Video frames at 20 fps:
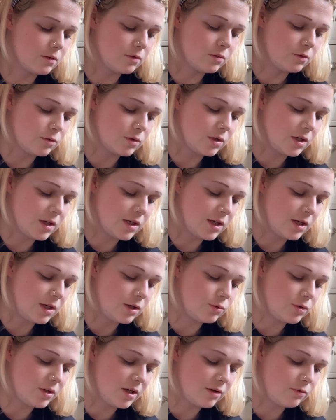Or in like a
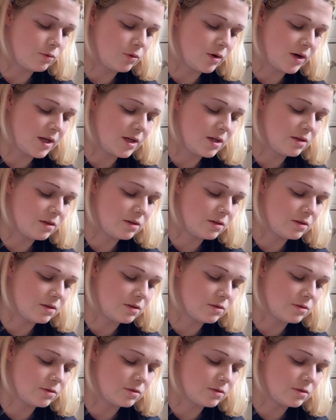little giveaway.
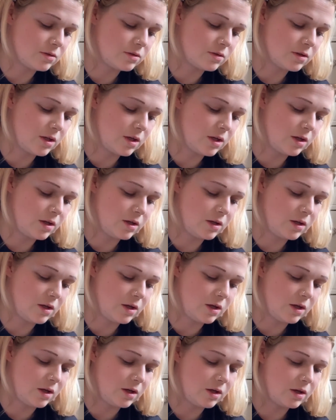
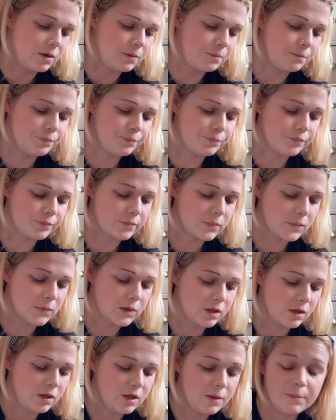But
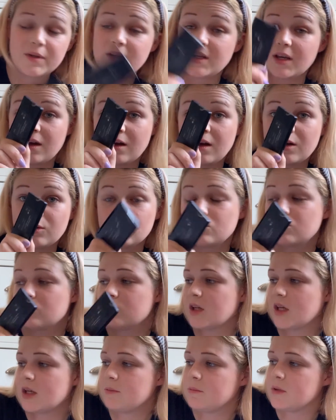yeah, I will
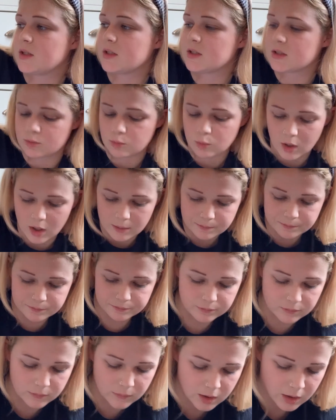keep this one.
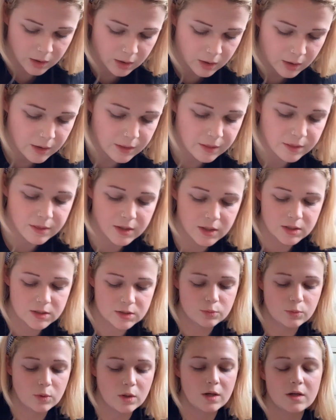
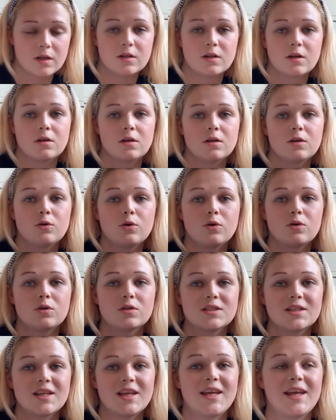This one I
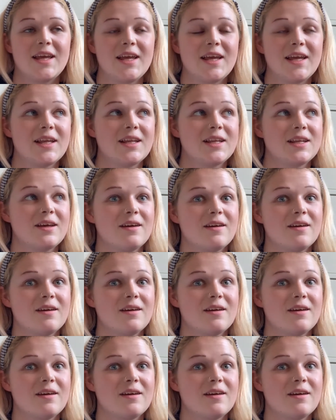got in